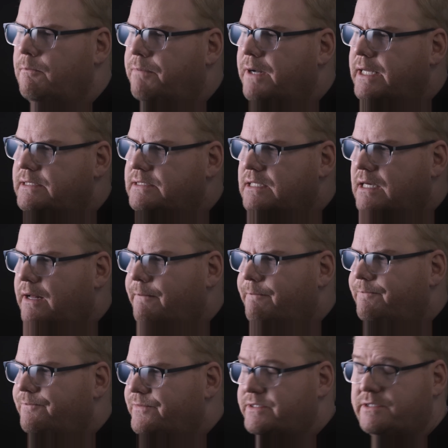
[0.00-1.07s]
But
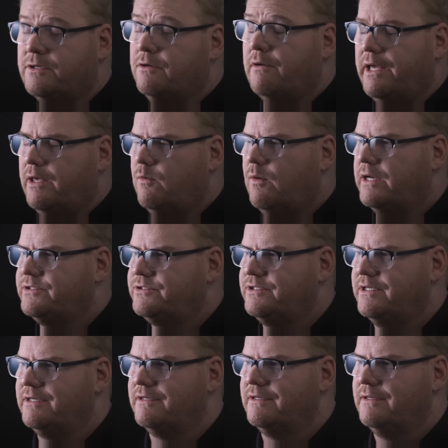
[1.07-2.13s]
it's a great
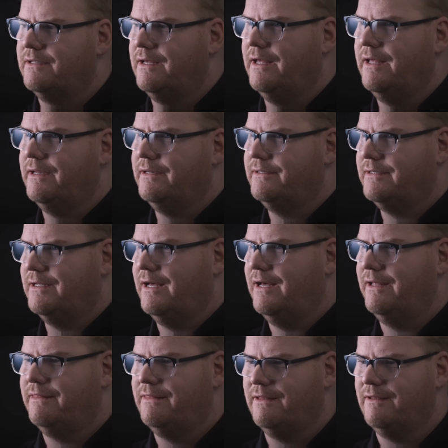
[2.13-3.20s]
question. And
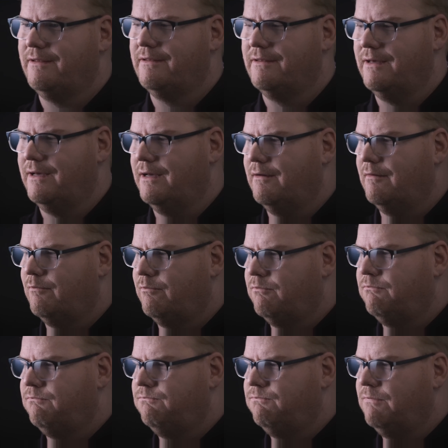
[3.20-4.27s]
I think I
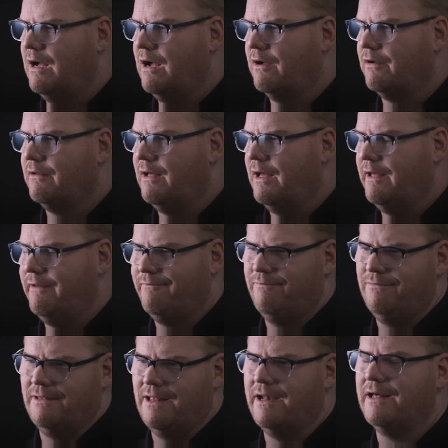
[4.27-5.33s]

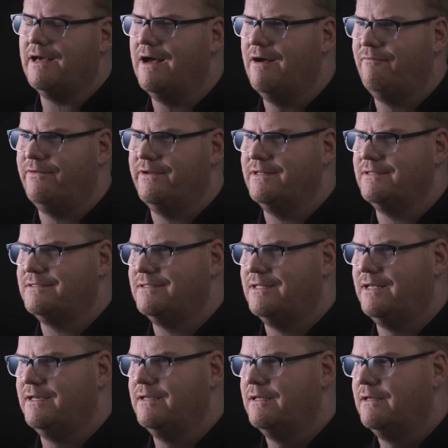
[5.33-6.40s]
have a lot of confidence
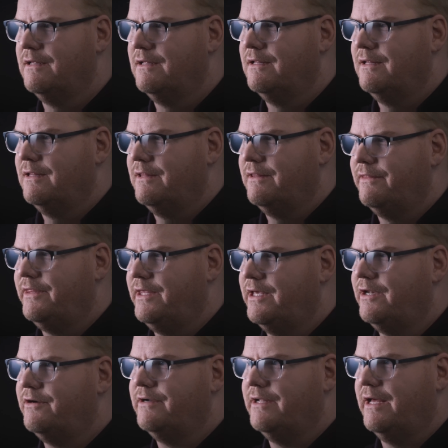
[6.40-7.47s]
that the
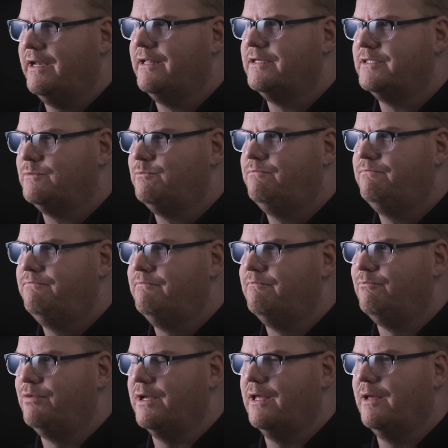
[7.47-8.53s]
internet is
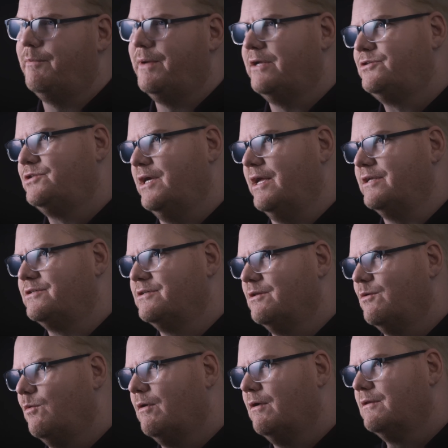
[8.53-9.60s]
bringing about change in
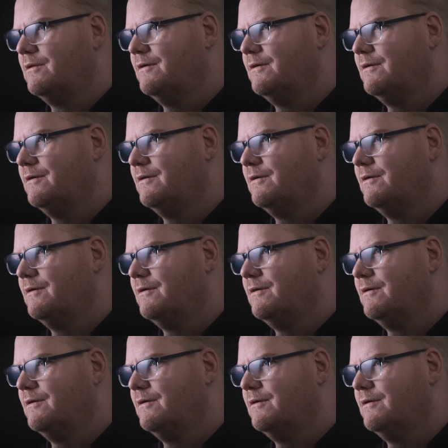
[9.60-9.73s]
the world.